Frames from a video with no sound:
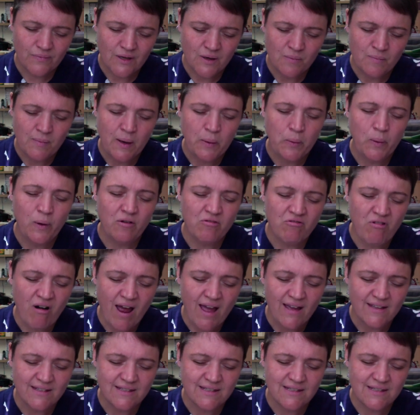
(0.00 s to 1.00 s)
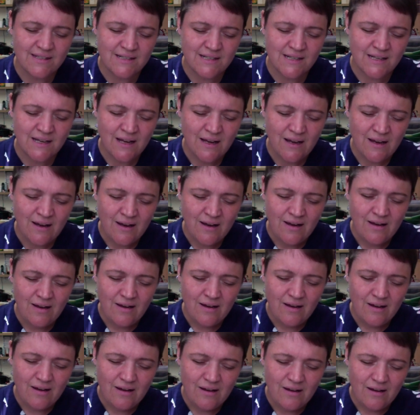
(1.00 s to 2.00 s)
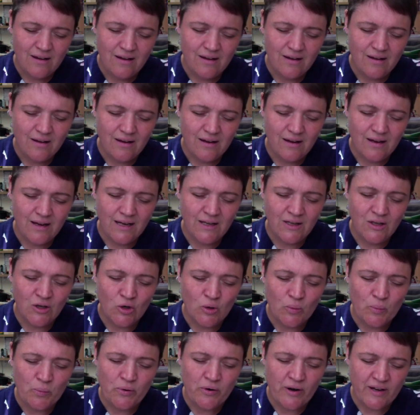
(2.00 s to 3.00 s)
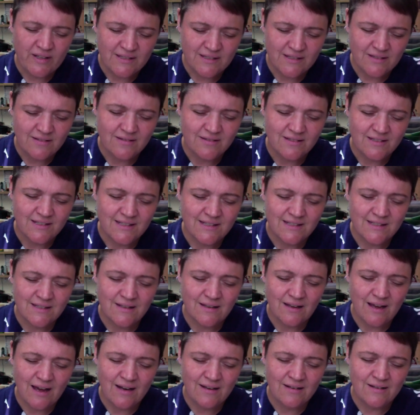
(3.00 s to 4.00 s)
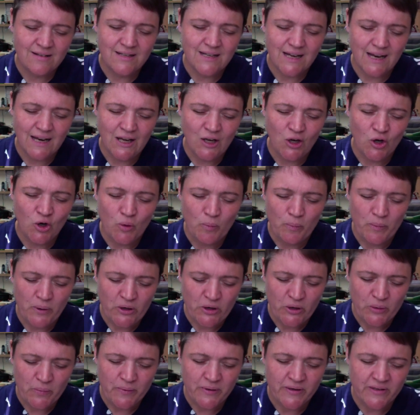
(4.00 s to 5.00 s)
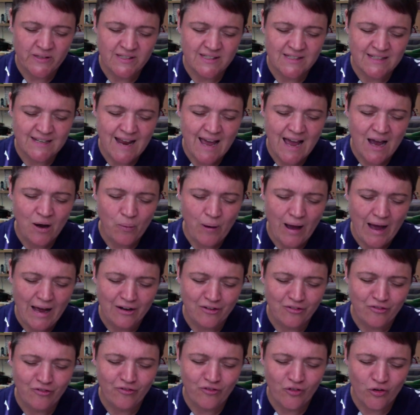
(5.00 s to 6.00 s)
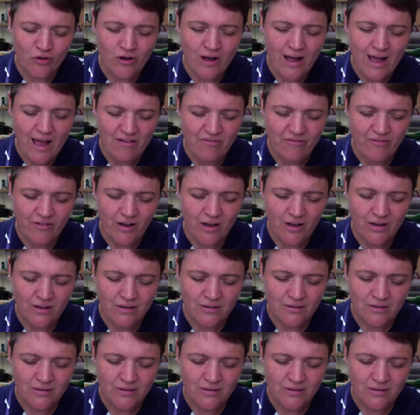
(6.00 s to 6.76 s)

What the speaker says: May we rest in your presence and in your purpose now and forever.